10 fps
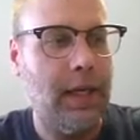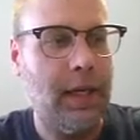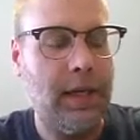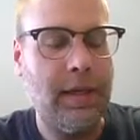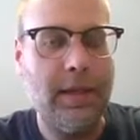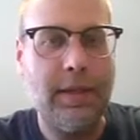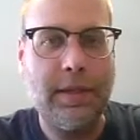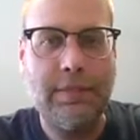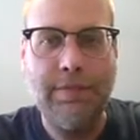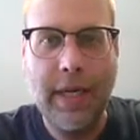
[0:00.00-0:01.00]

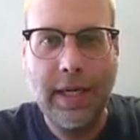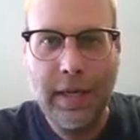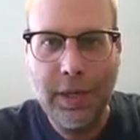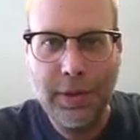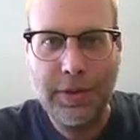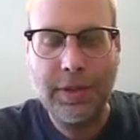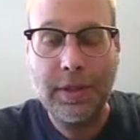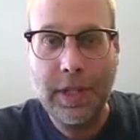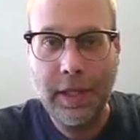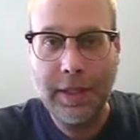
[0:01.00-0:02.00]
is getting used
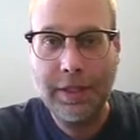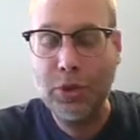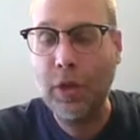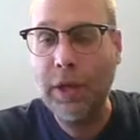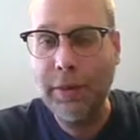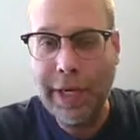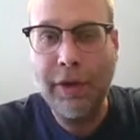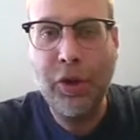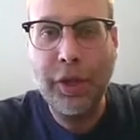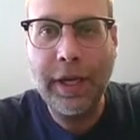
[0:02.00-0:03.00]
to telling a story
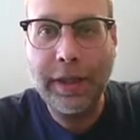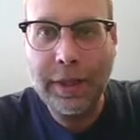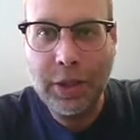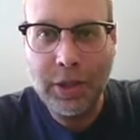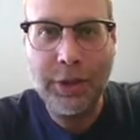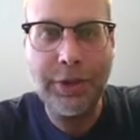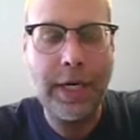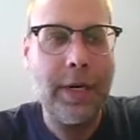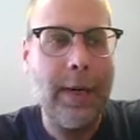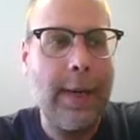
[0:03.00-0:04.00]
without looking at the
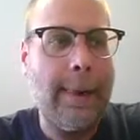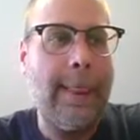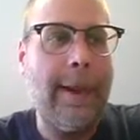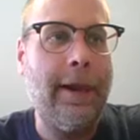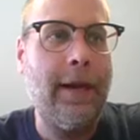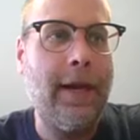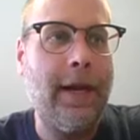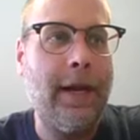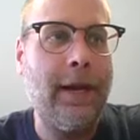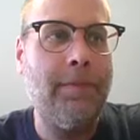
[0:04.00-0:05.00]
children.
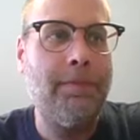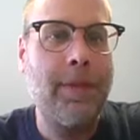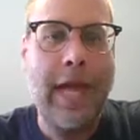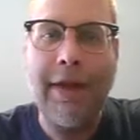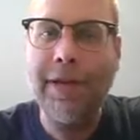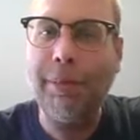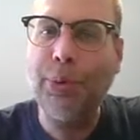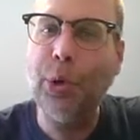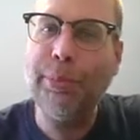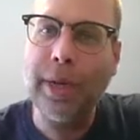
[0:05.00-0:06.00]
Having
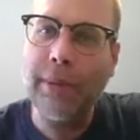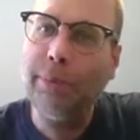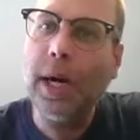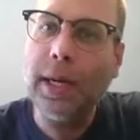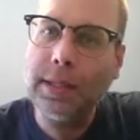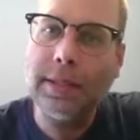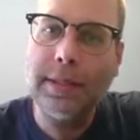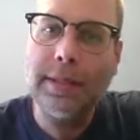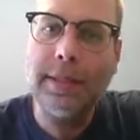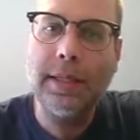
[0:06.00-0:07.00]
appropriate
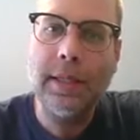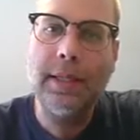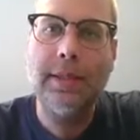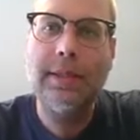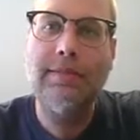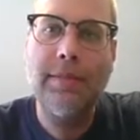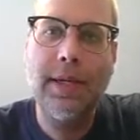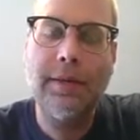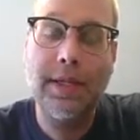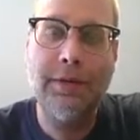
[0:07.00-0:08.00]
pauses is
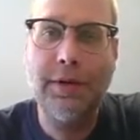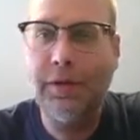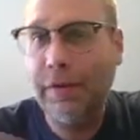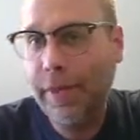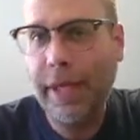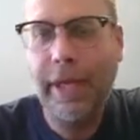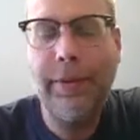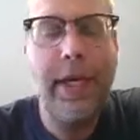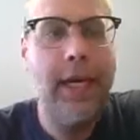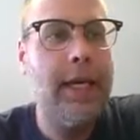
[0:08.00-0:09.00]
difficult for me
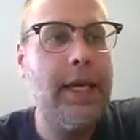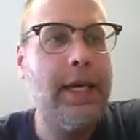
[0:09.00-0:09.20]
anyway.